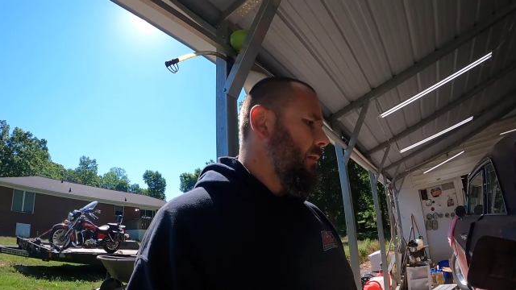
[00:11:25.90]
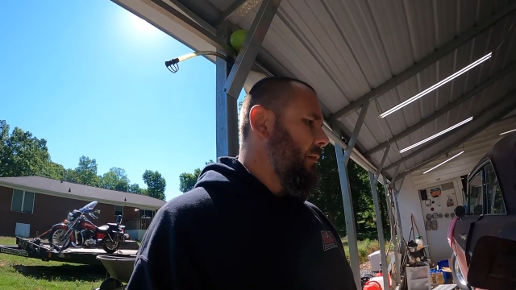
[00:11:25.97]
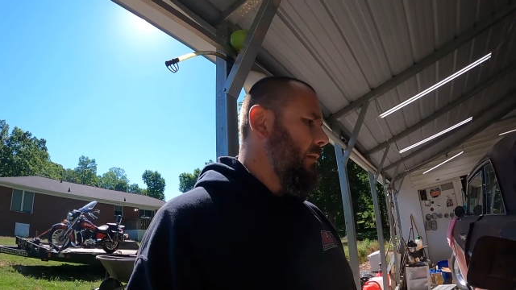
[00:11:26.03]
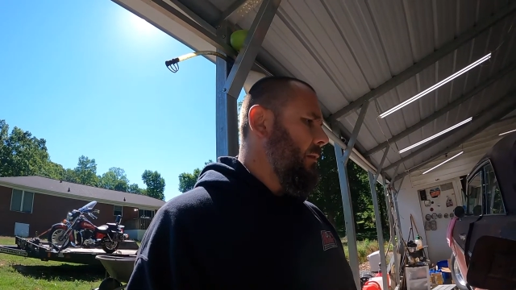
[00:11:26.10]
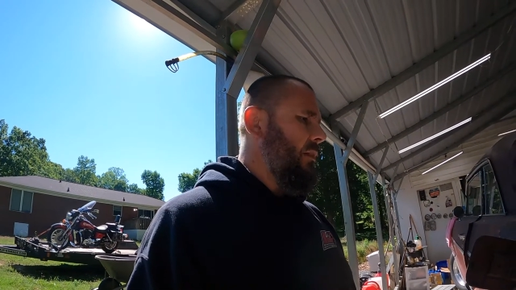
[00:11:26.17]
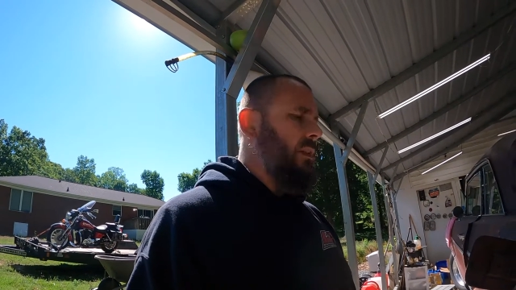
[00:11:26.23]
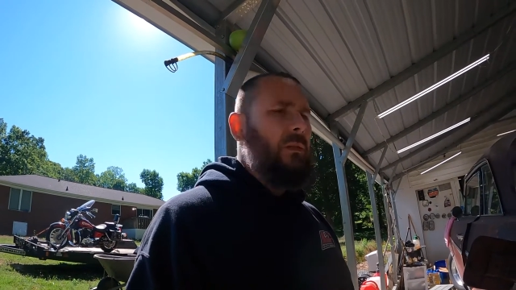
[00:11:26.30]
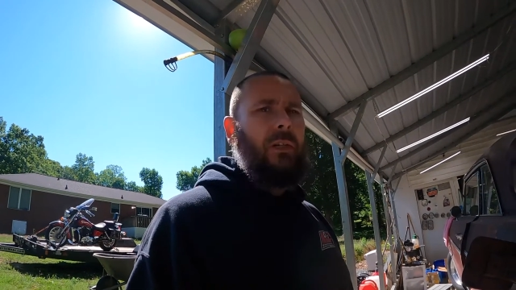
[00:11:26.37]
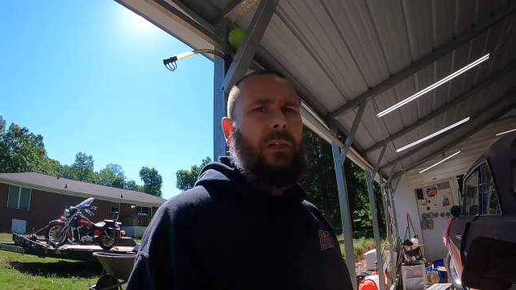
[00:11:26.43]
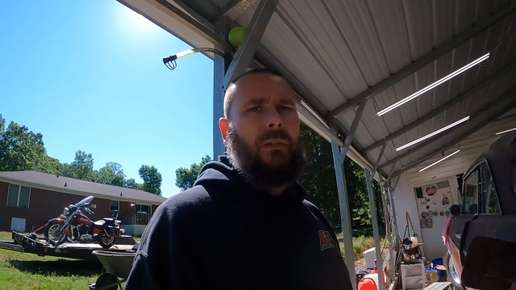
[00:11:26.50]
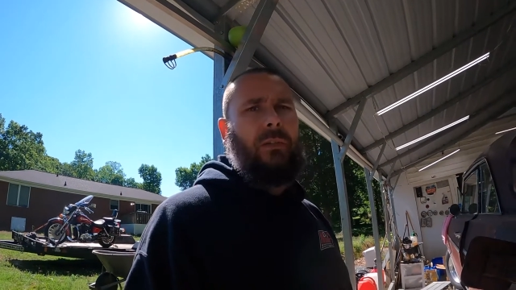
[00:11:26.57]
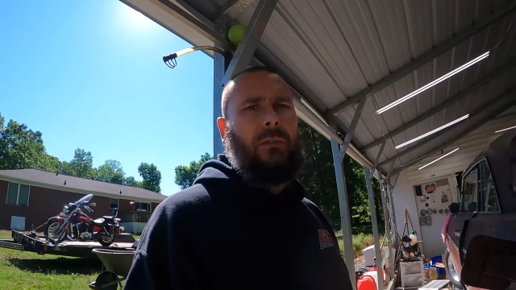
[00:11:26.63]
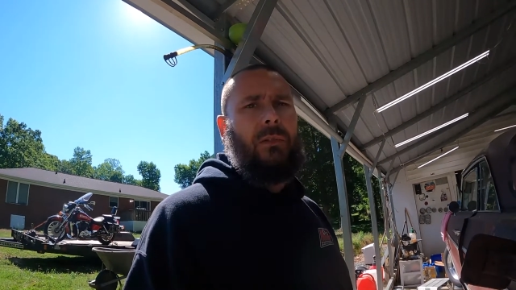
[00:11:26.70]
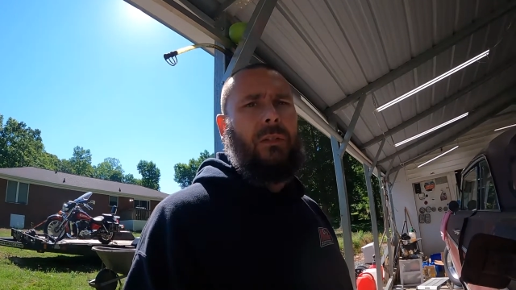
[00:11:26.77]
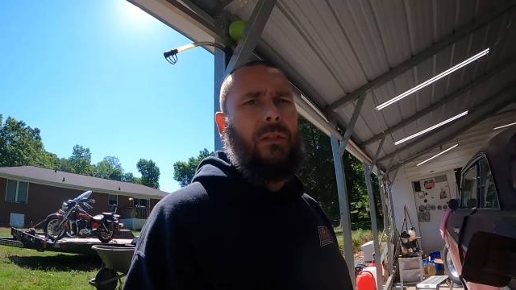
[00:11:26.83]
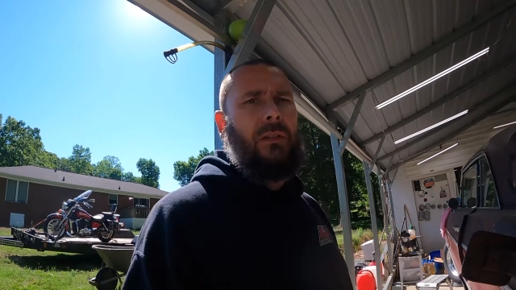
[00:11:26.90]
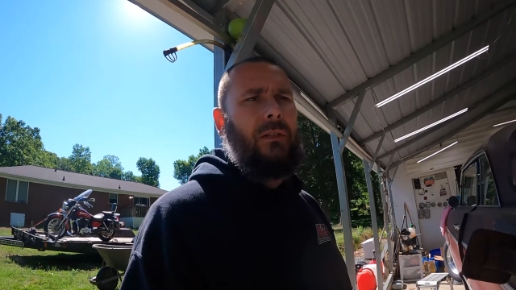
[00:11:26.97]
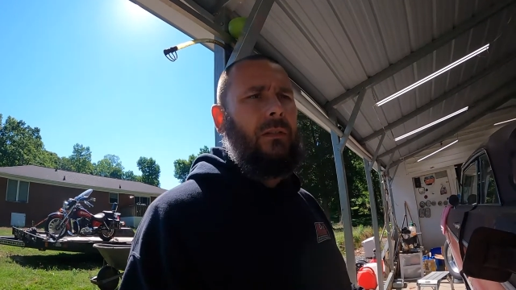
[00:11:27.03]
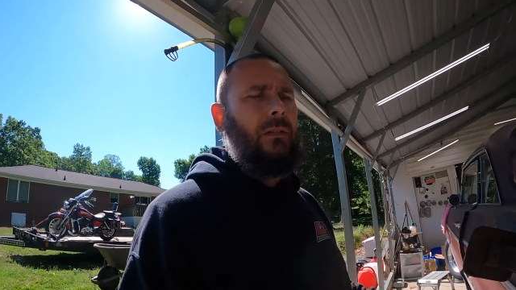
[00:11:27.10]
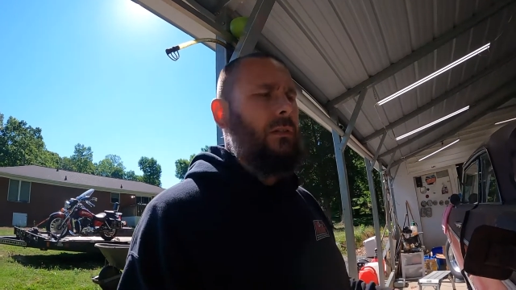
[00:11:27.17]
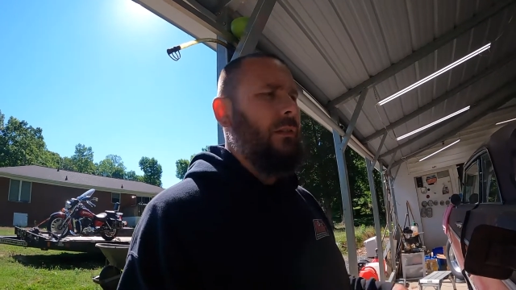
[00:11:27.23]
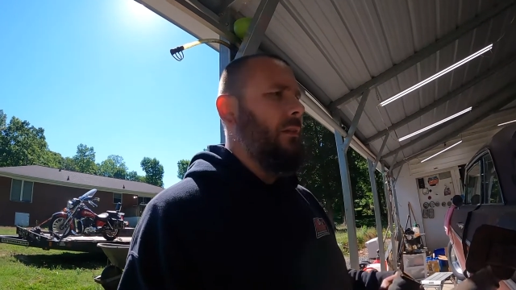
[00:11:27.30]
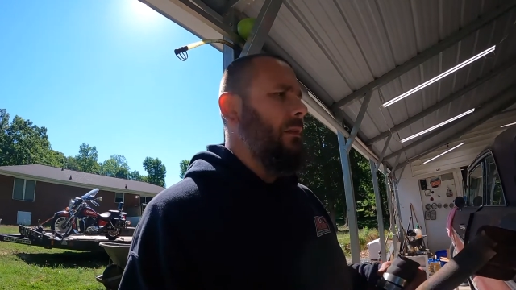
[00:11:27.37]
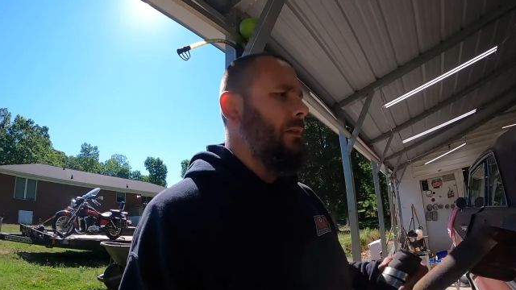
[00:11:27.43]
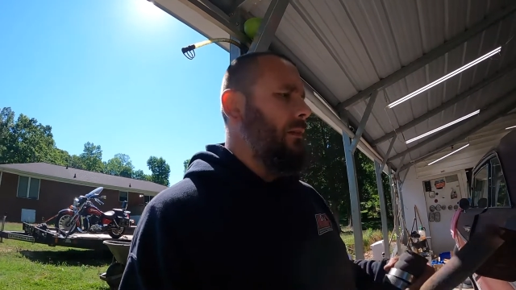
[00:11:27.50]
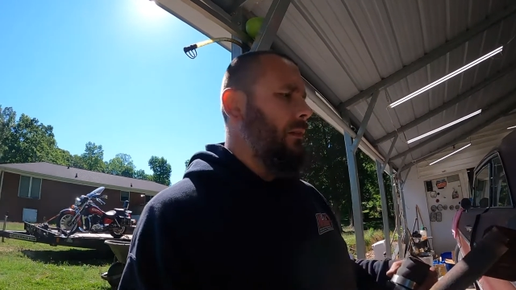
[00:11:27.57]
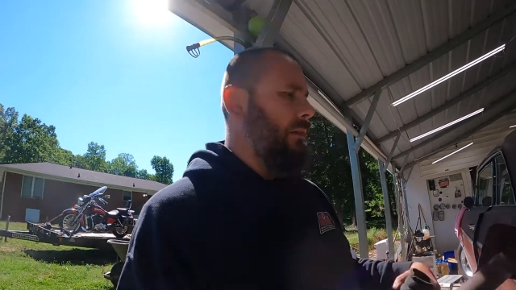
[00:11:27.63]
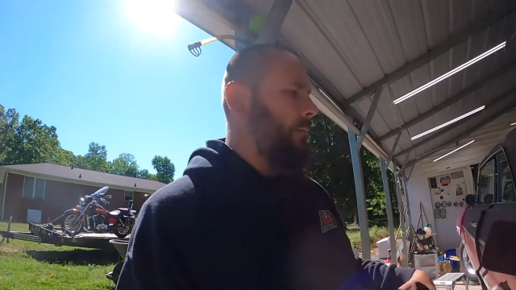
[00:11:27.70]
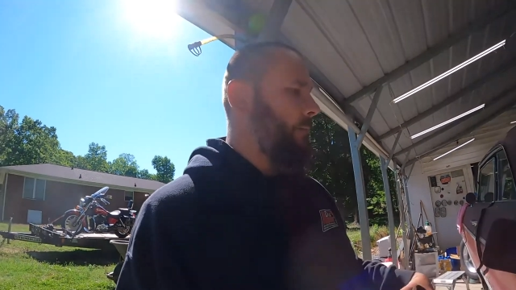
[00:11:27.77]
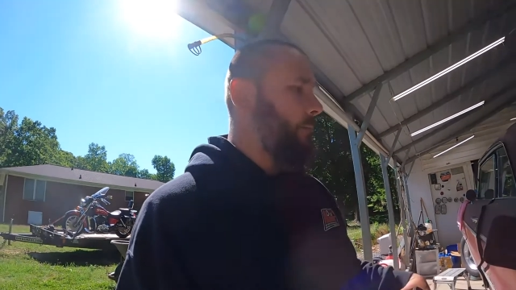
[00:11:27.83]
Let's see what I can do, and
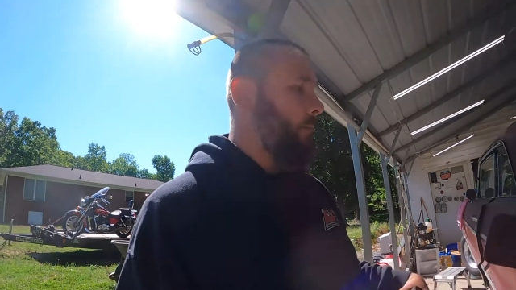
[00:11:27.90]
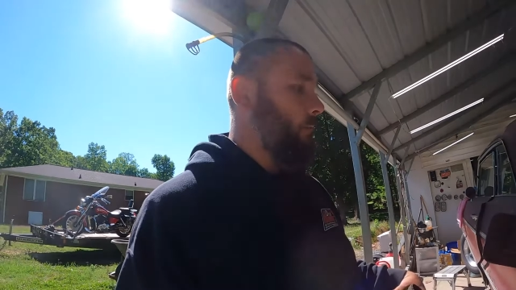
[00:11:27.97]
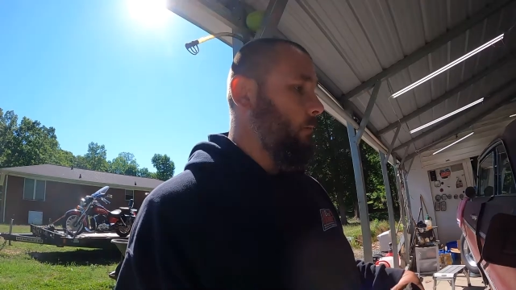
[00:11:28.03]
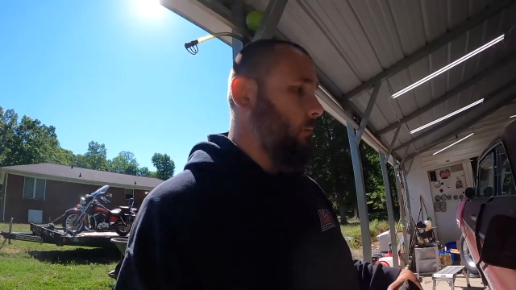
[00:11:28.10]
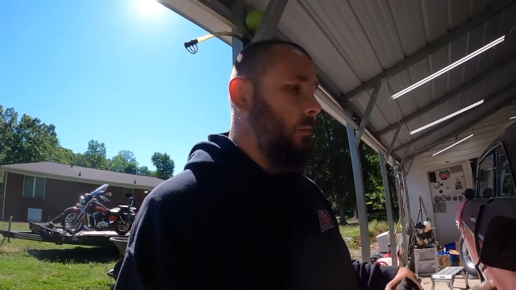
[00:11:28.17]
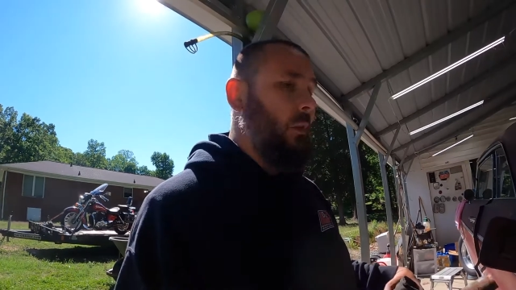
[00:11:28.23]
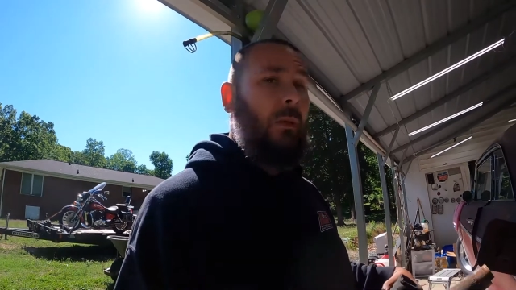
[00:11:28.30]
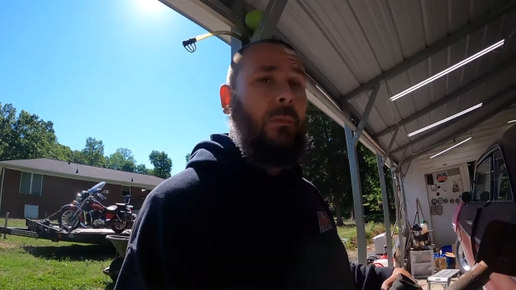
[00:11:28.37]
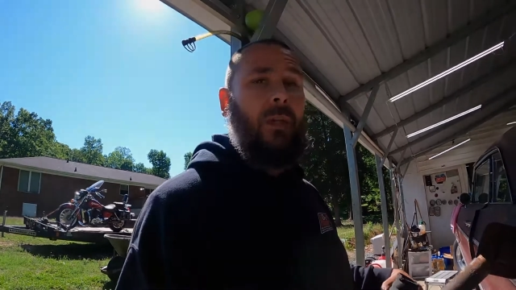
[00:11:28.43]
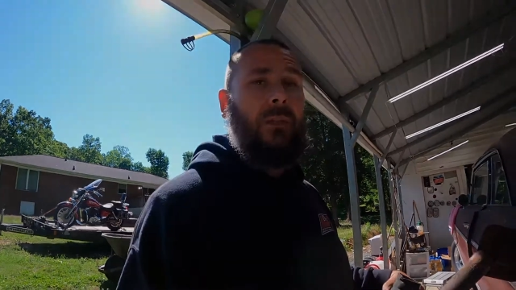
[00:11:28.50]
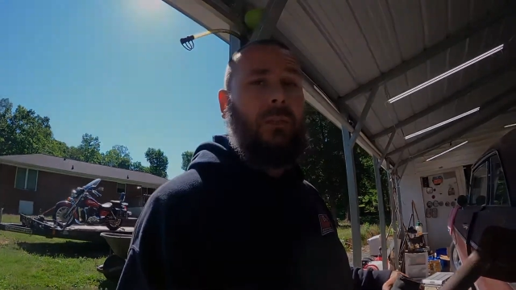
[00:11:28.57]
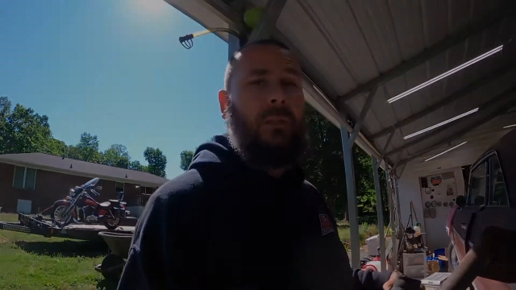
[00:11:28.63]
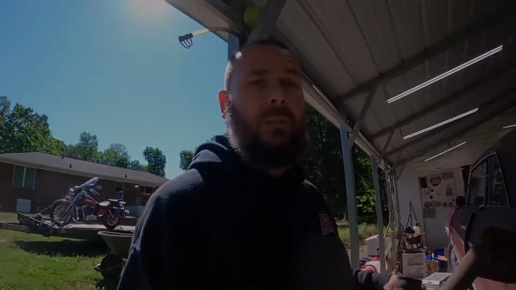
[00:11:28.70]
I'll get back to